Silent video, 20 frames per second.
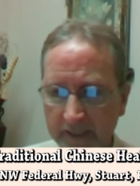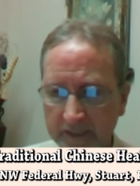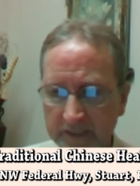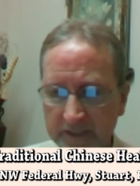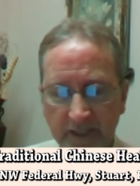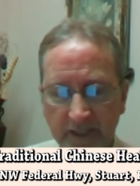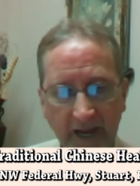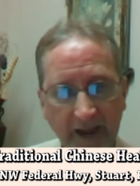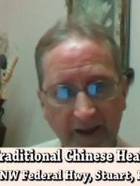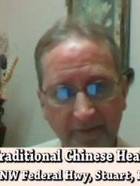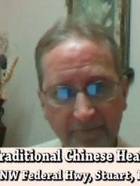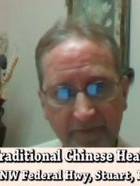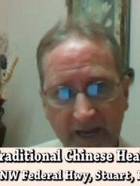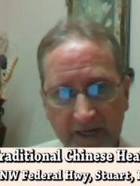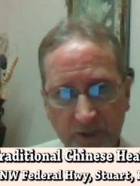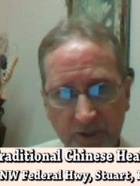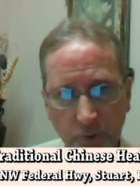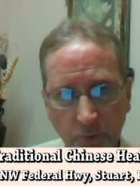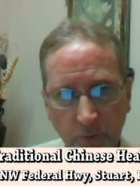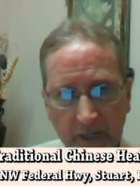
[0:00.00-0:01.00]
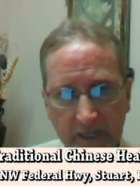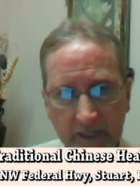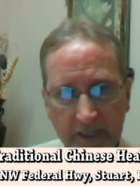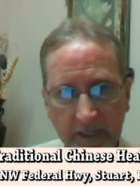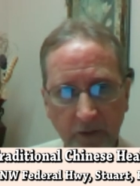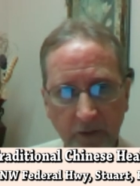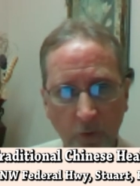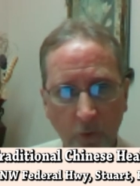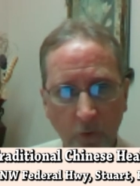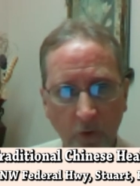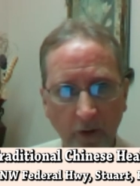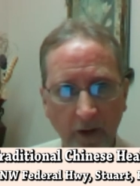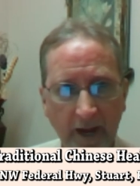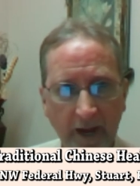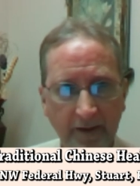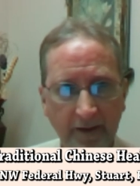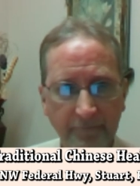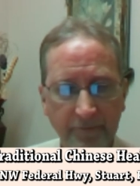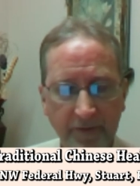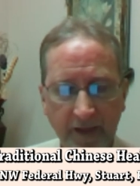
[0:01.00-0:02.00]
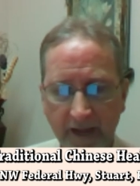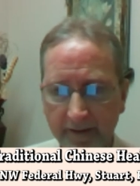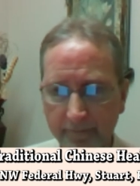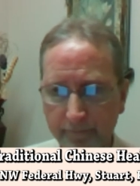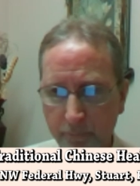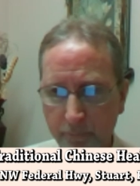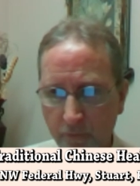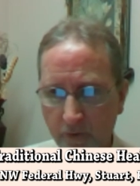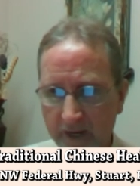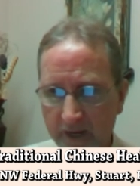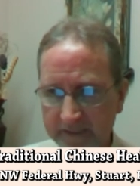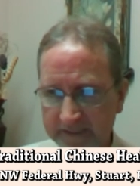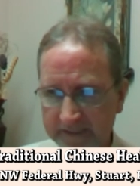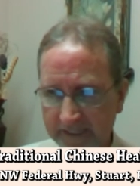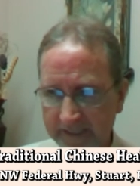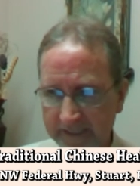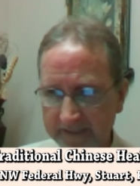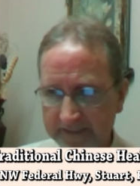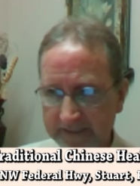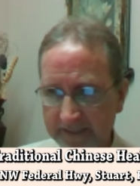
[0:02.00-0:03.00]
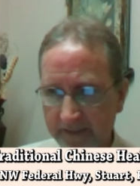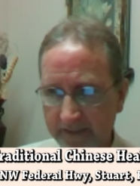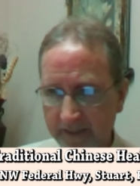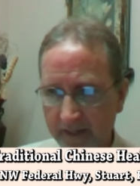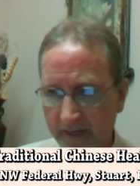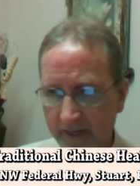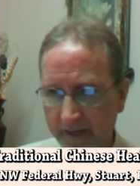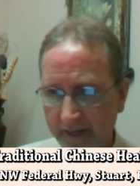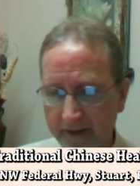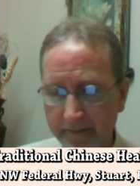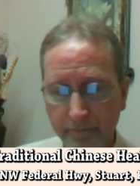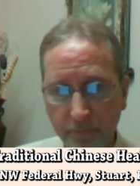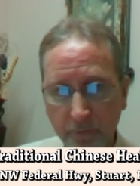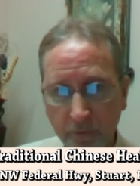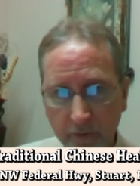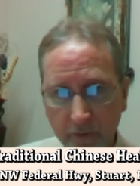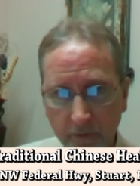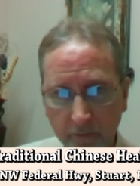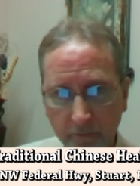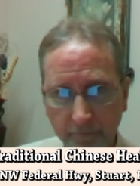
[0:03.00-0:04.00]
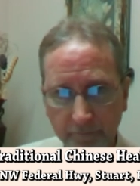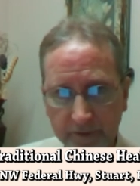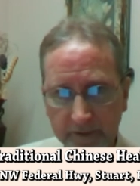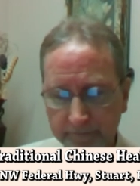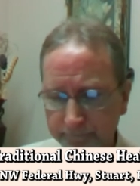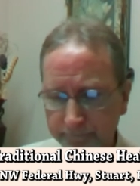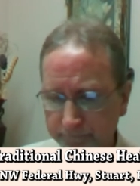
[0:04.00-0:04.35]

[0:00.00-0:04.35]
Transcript: to have that treated or have that processed uh, improved.